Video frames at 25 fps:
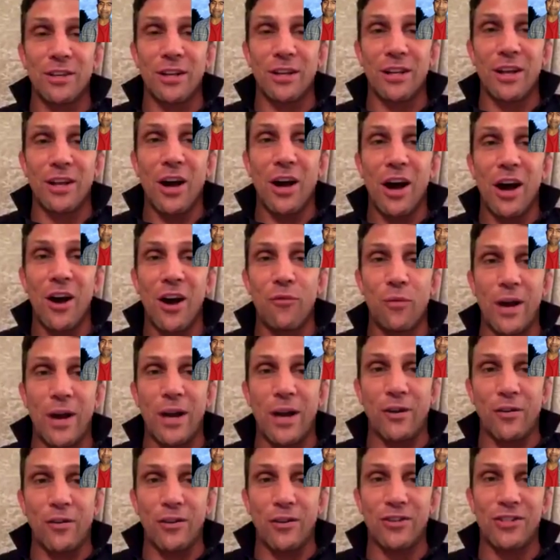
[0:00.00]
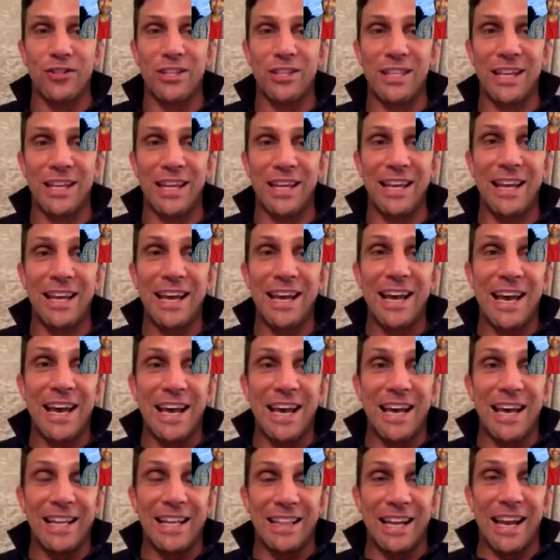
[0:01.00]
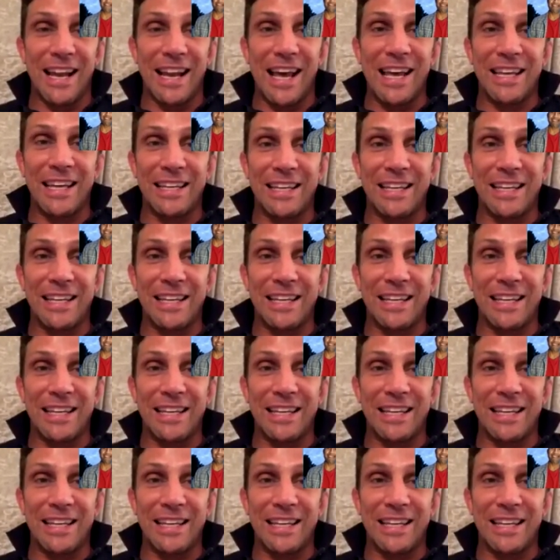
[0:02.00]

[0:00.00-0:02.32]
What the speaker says: halfway across the lake.